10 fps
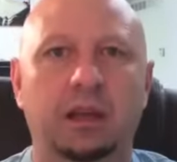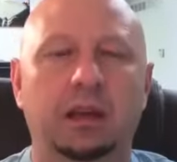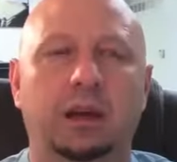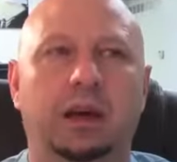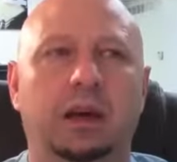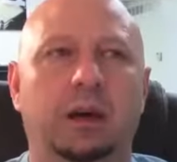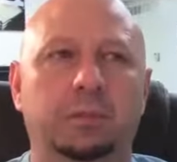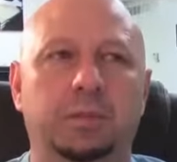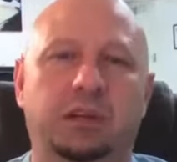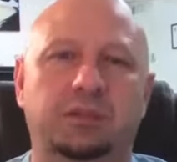Um,
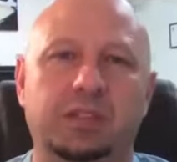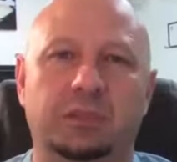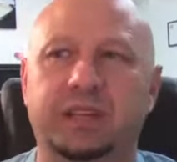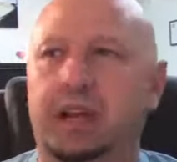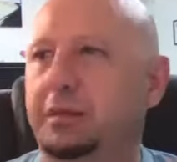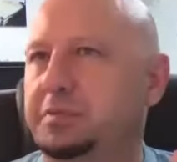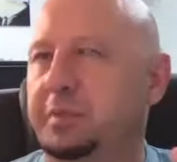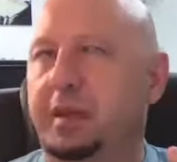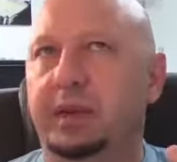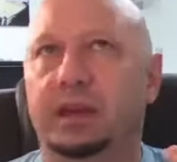you know, sometimes
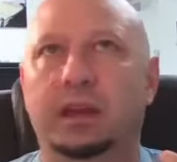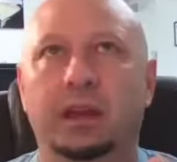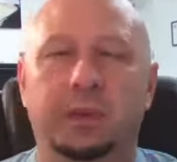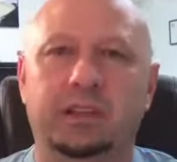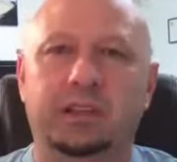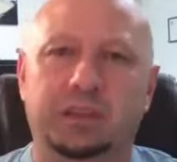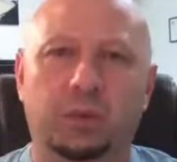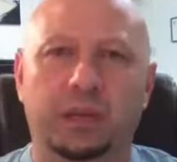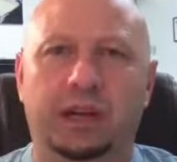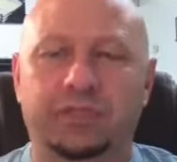maybe because of
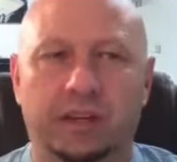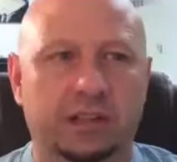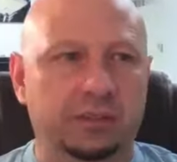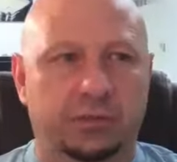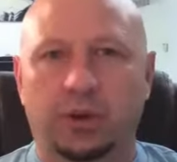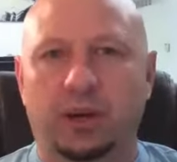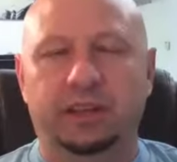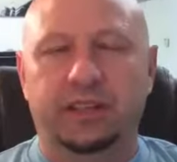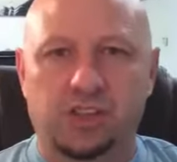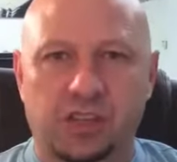what I've done for all
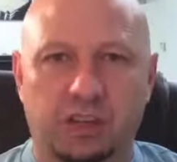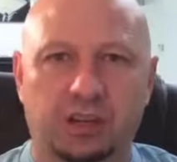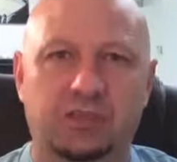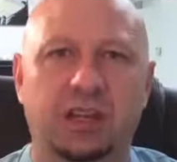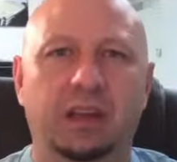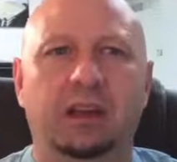these years,